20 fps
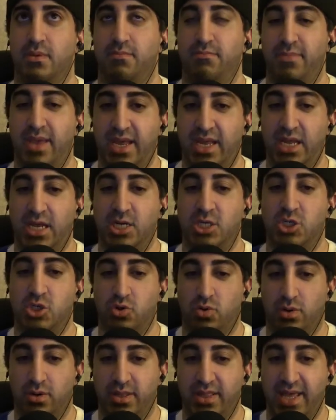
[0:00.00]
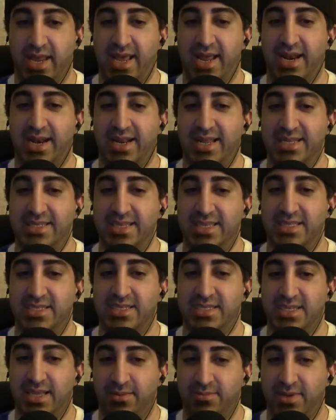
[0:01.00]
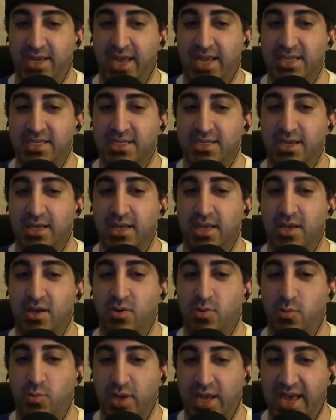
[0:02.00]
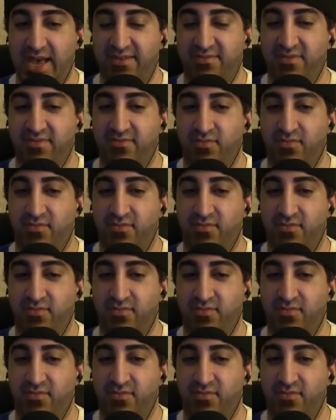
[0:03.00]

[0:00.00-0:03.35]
making sure that at least in some case we have a